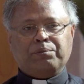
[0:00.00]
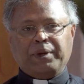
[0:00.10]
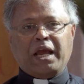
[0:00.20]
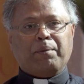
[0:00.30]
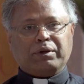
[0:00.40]

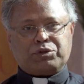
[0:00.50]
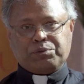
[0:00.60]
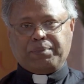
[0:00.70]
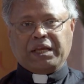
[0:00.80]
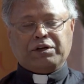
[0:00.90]
be able to
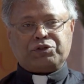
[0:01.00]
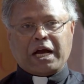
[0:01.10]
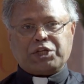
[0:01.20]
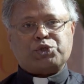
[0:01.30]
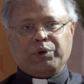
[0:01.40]
be in
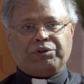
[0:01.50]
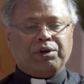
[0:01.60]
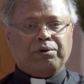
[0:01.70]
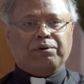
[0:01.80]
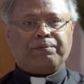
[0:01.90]
touch with you.